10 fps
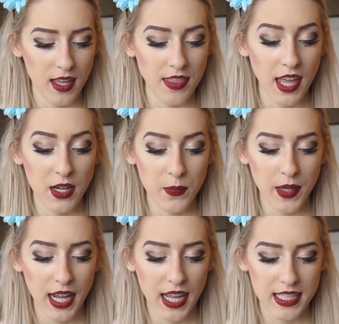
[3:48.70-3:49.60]
Then what
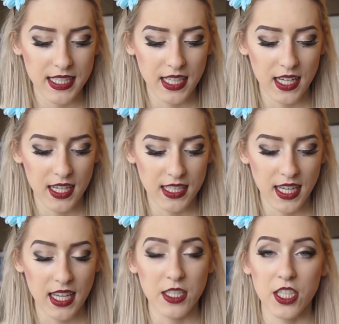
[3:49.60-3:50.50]
I had done is
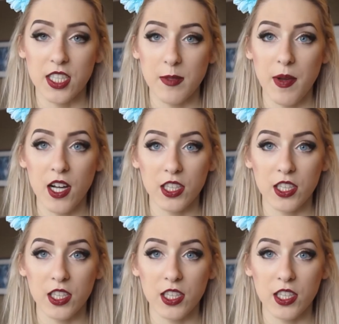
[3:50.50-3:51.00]
I took some hot